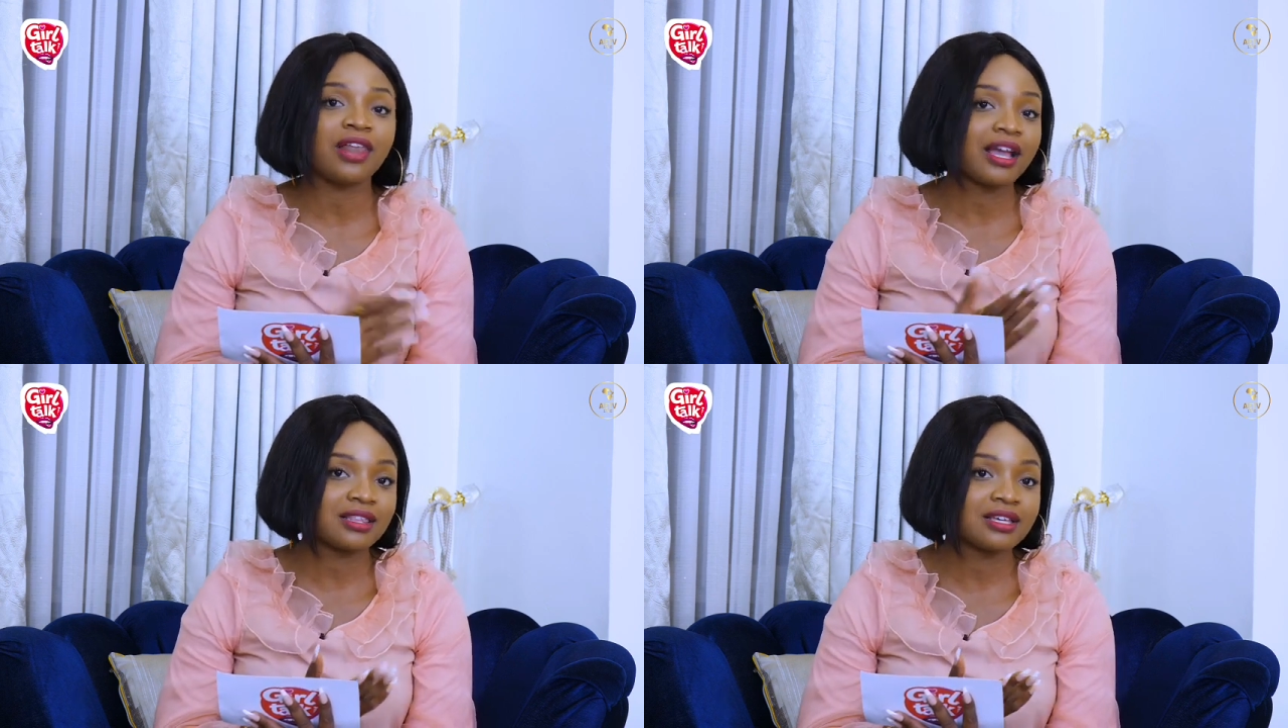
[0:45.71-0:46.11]

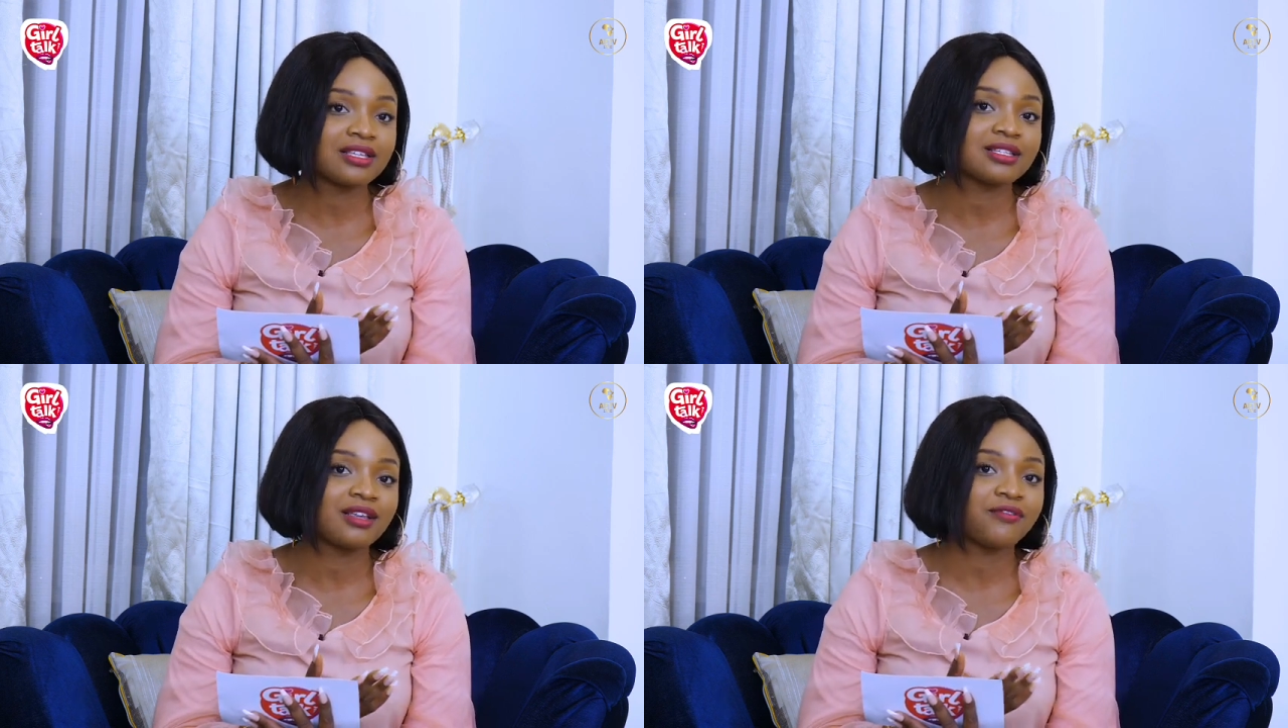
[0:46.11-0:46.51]
like
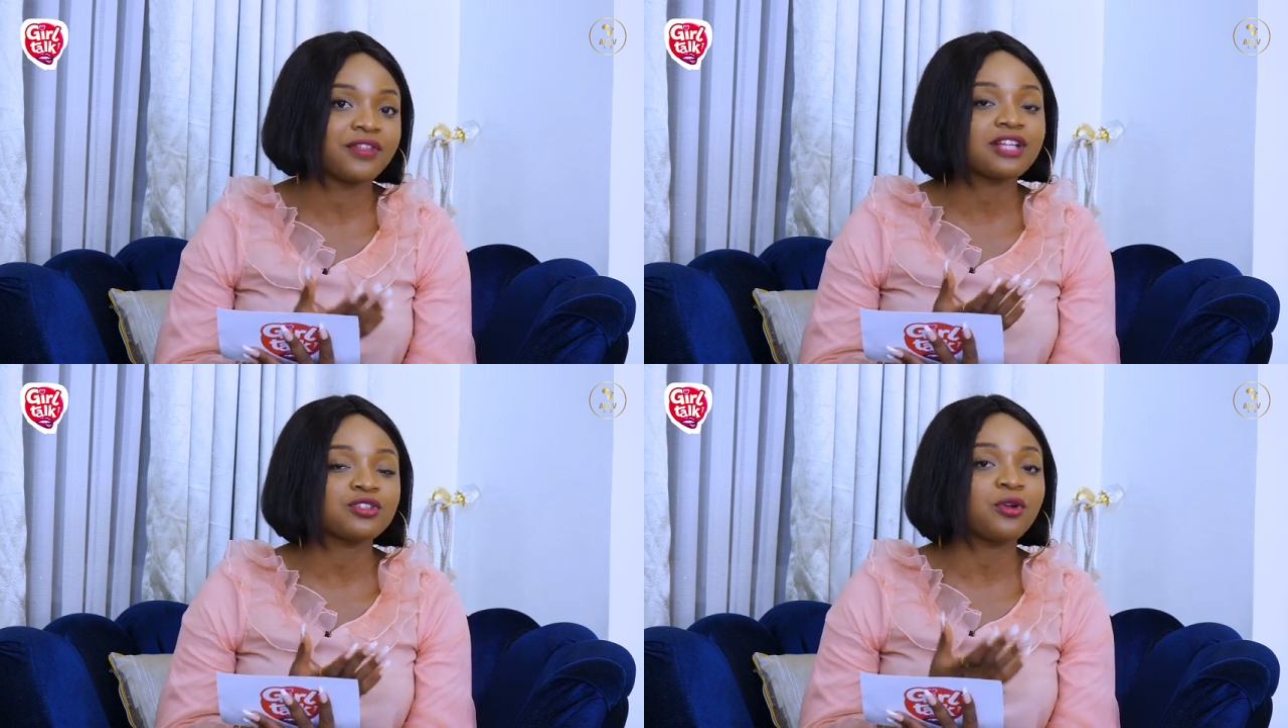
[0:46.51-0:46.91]
this,
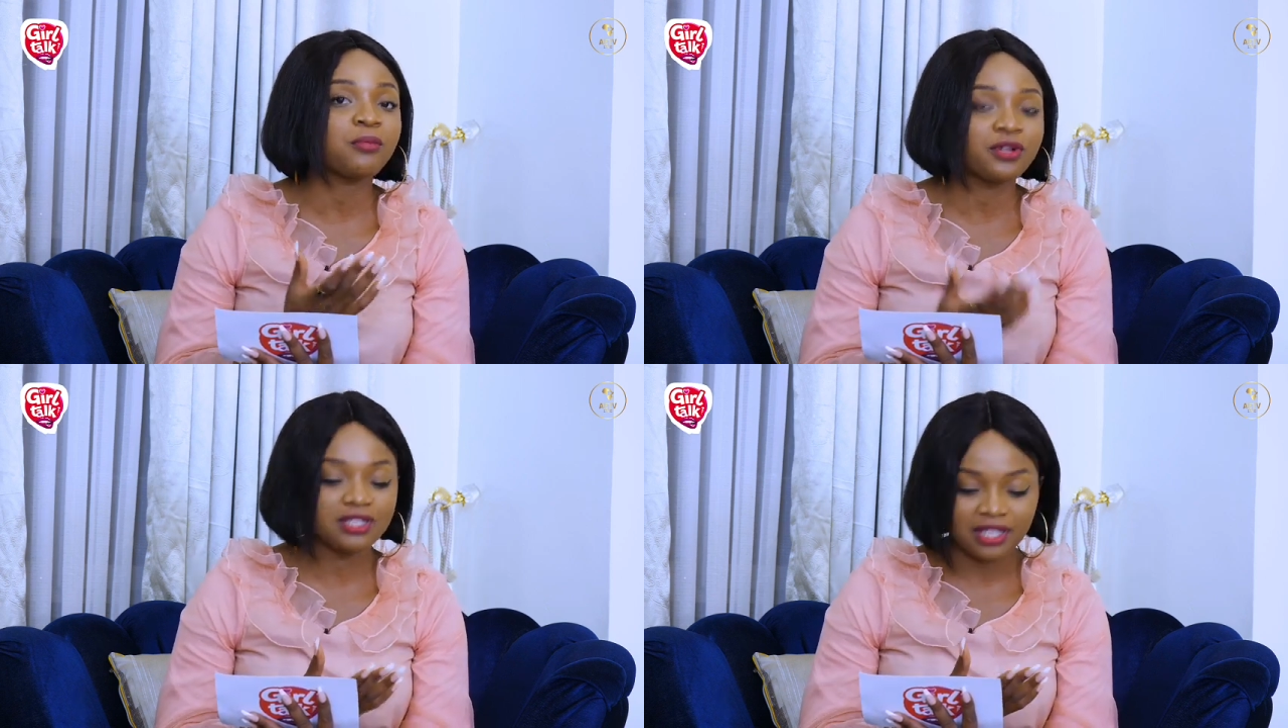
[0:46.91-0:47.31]
if that's your
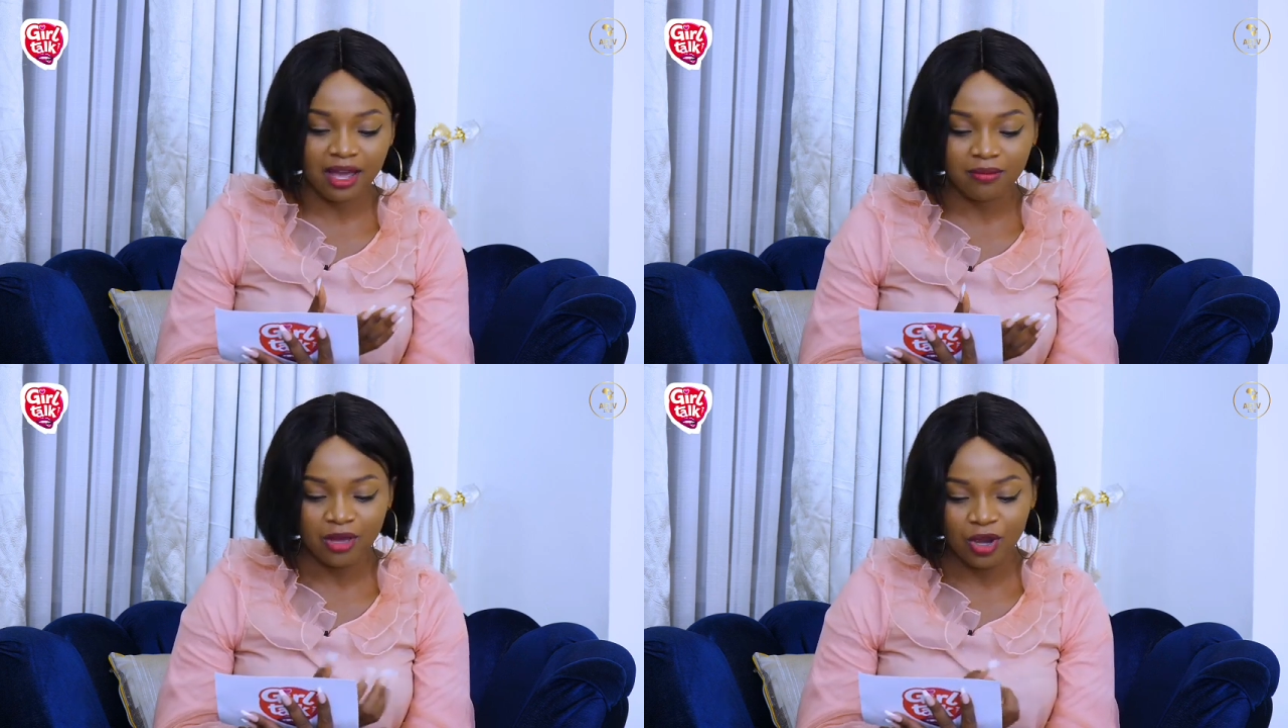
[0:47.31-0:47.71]
body
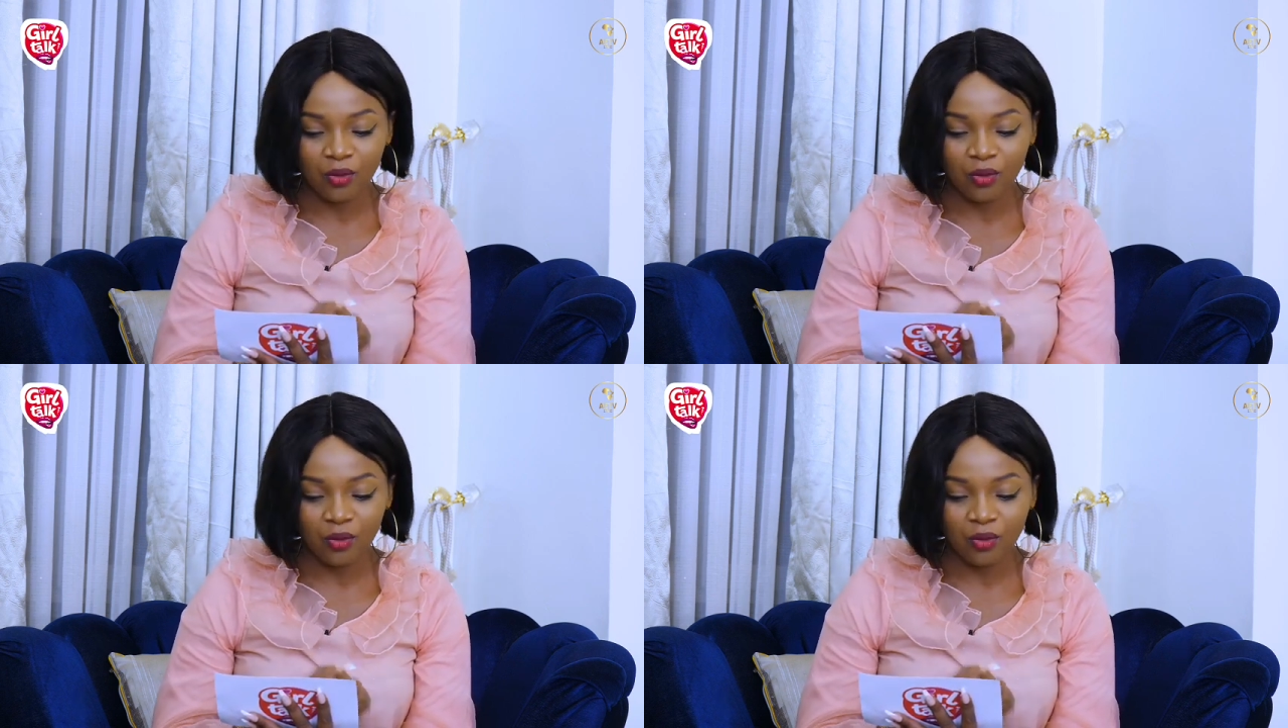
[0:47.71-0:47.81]
type,